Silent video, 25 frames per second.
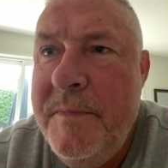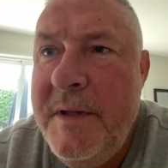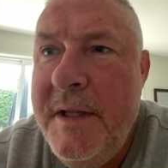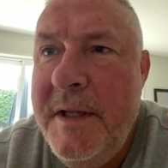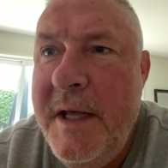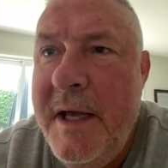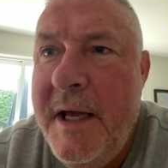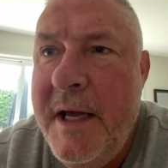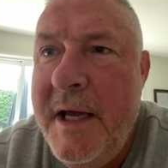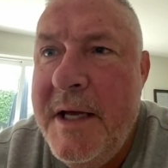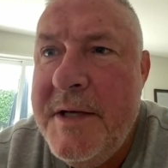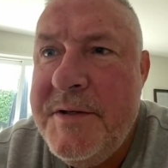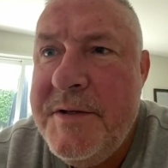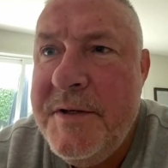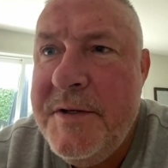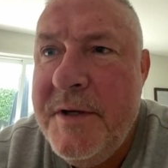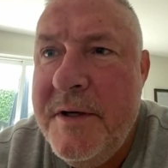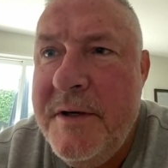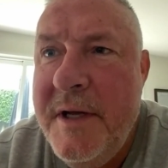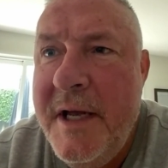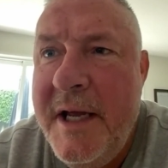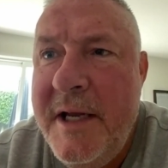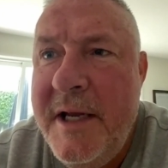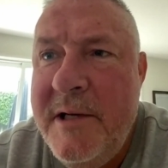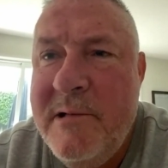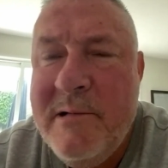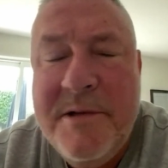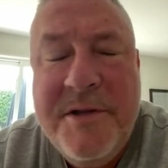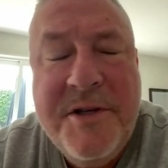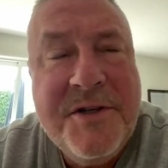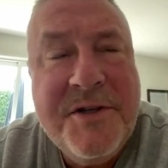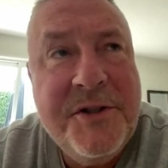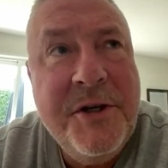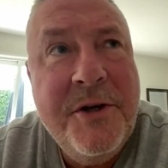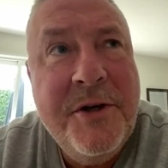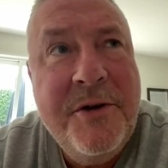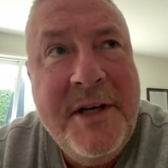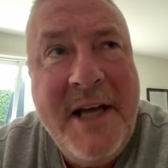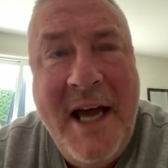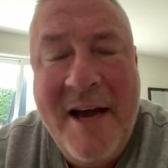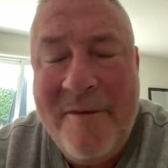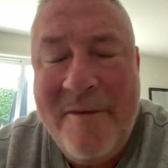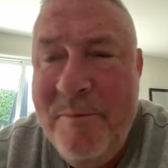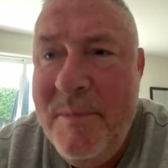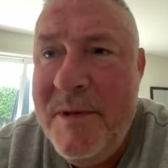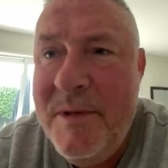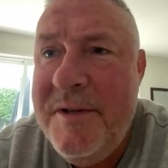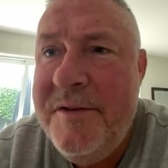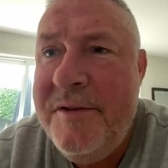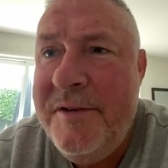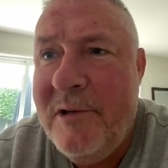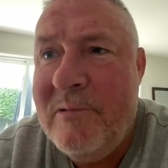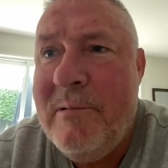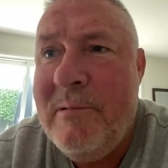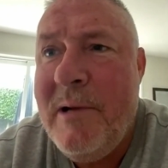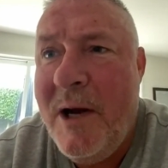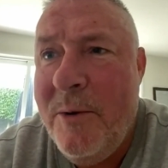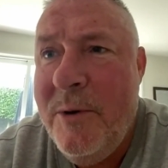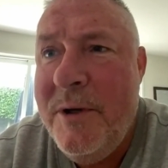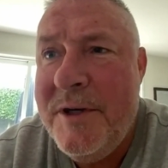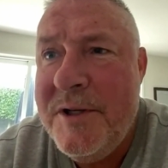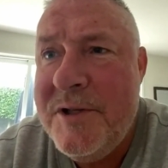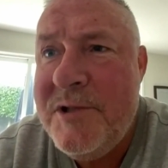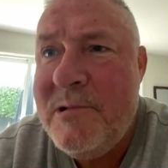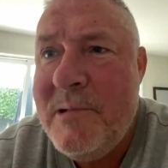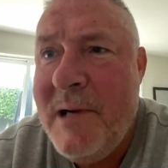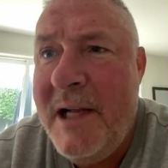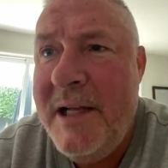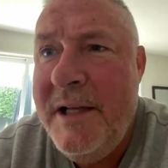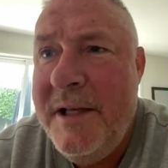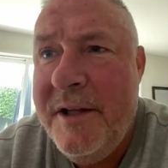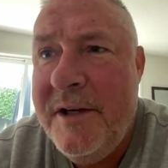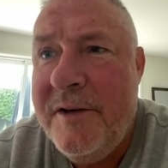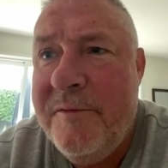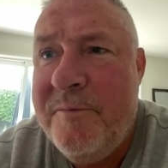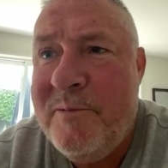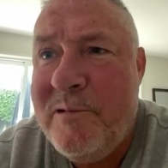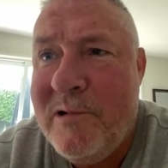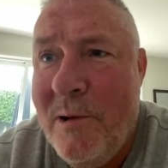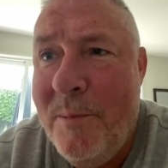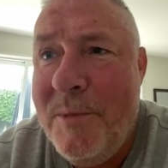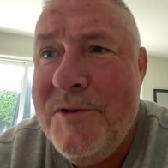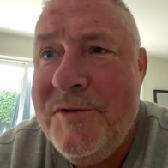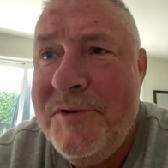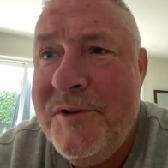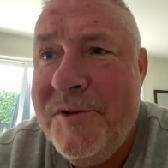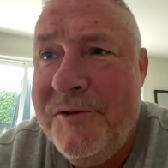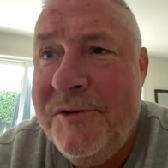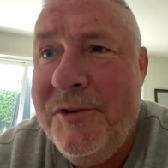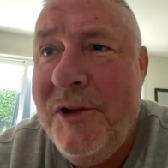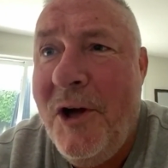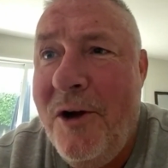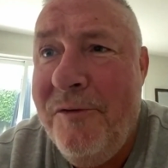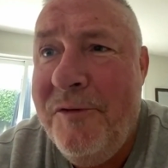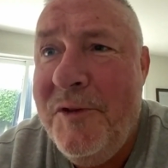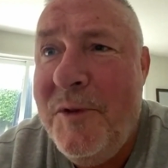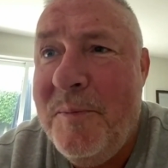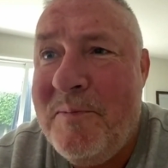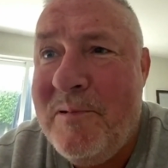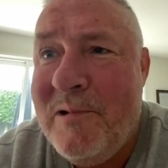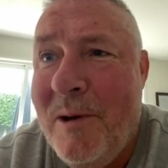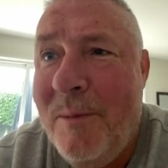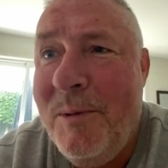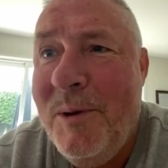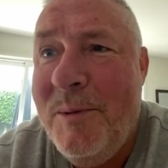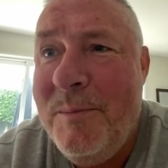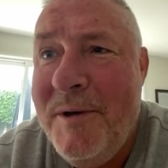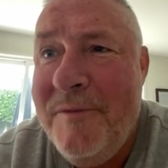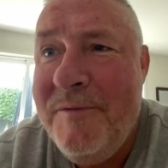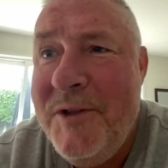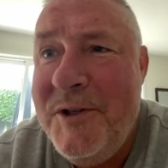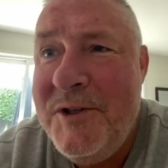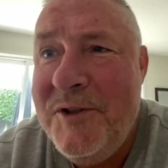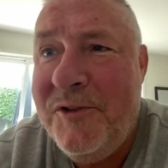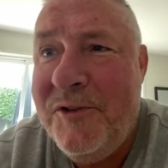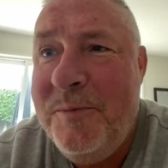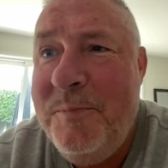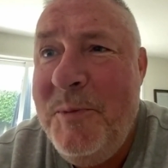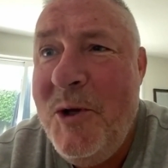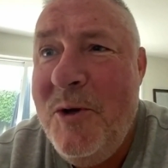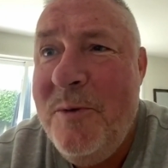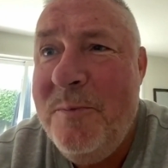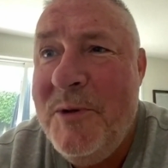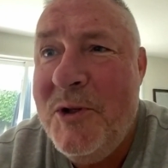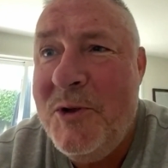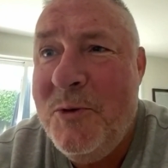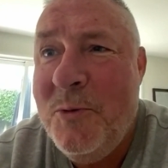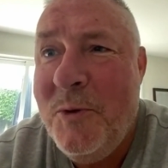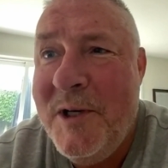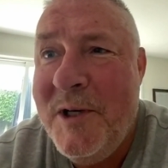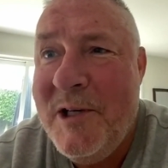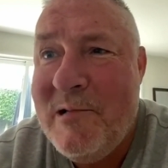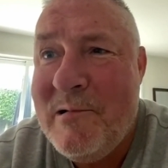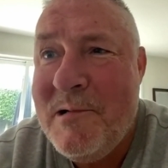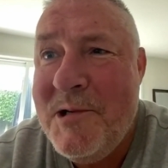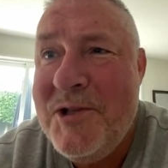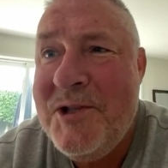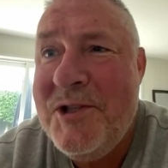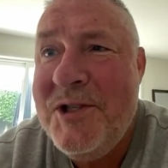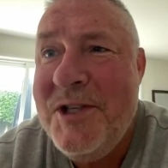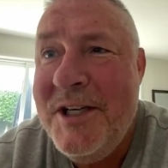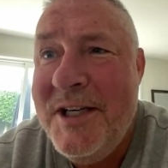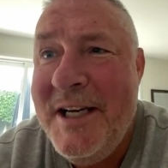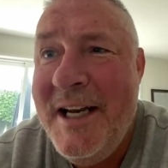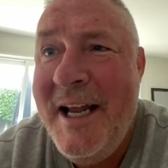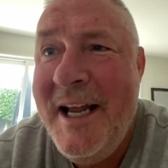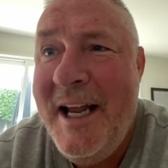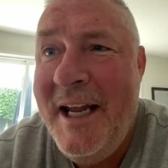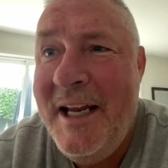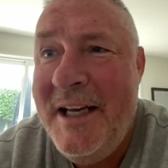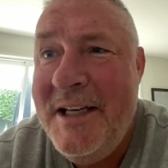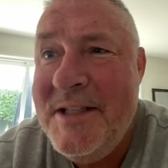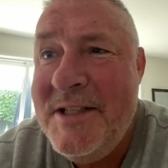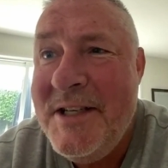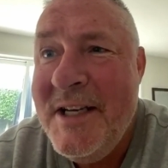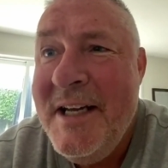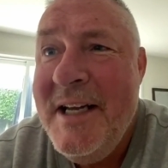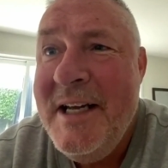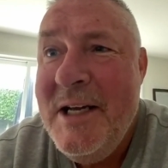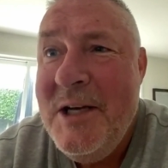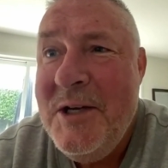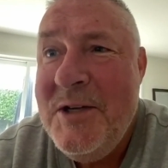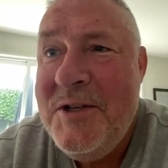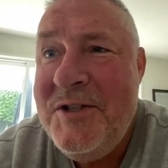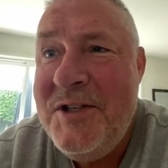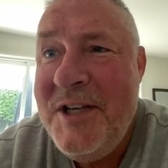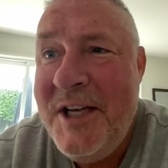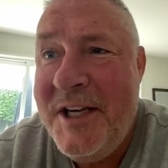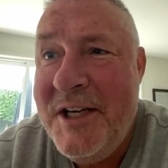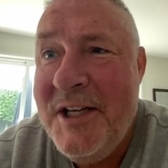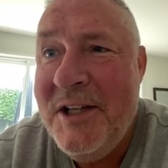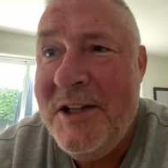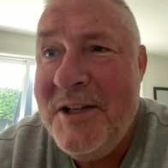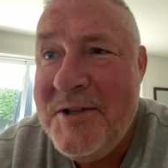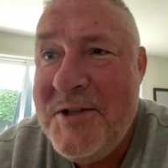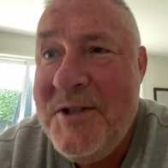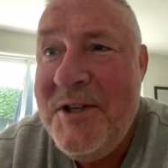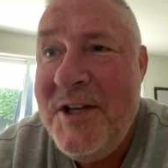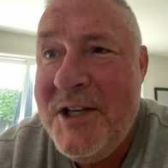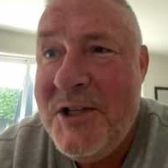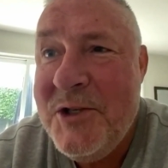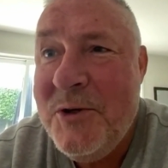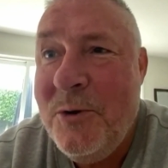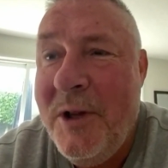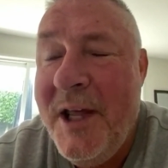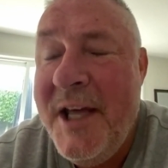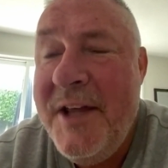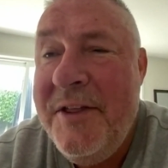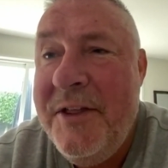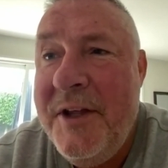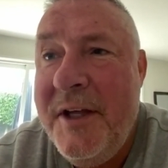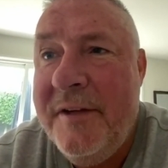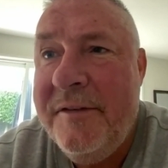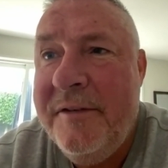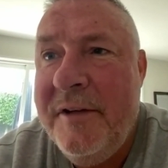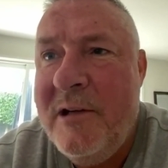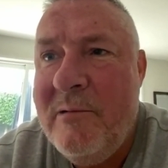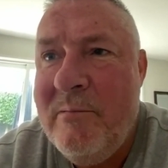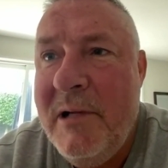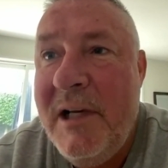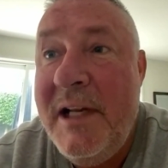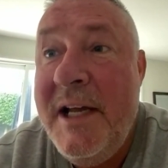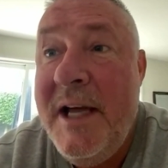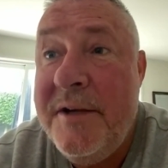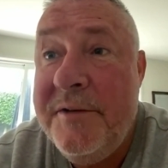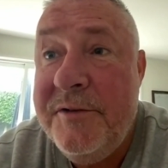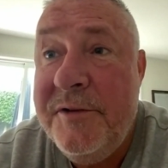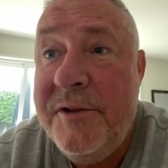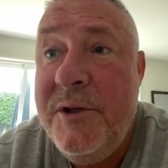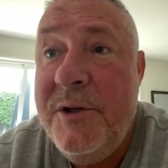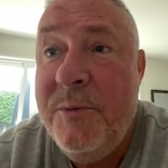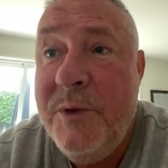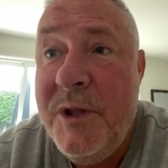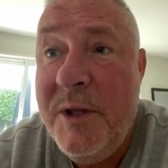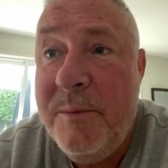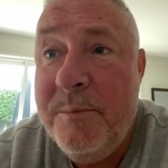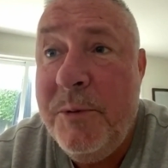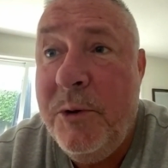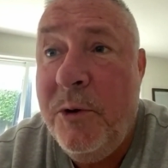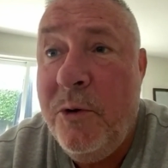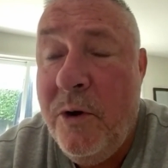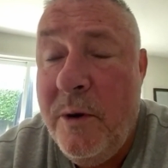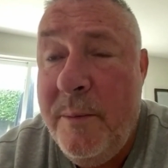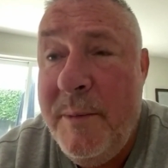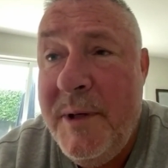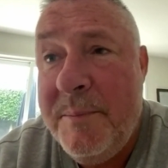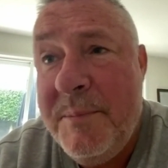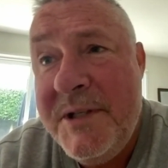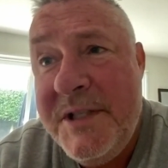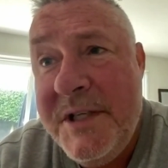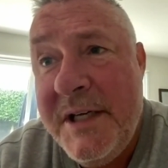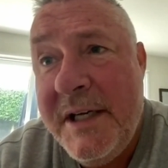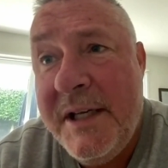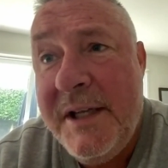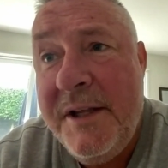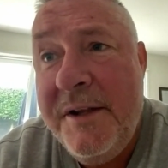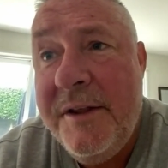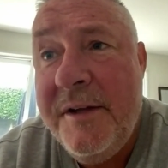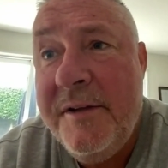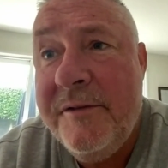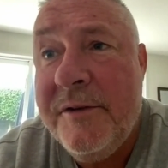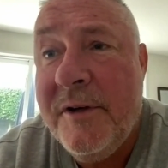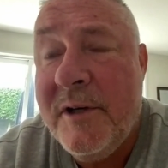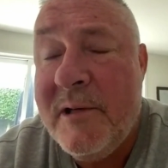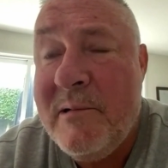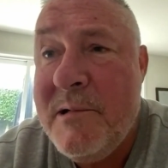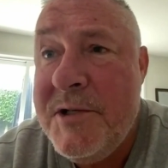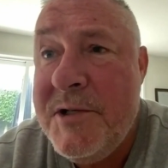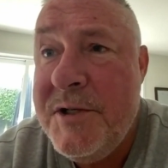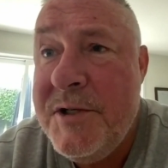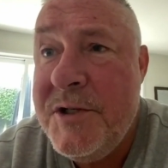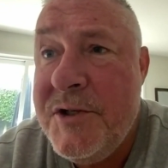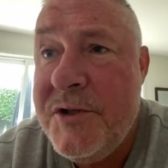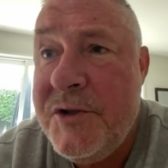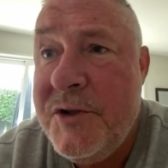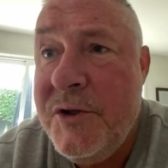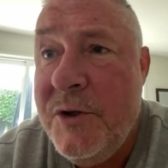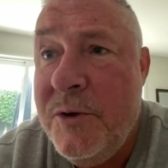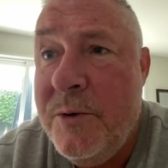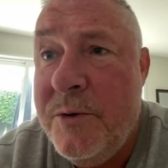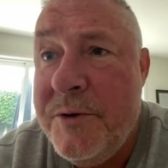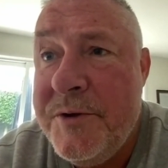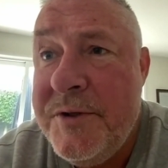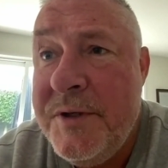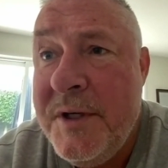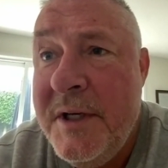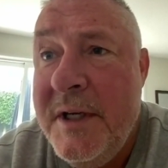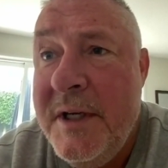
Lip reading: Yeah, so Andrew, there's two governments in a row in Australia that have promised to solve the problem of the dispute between Christian and secular sexual ethics, and it really has to do with employment, particularly things like Christian schools.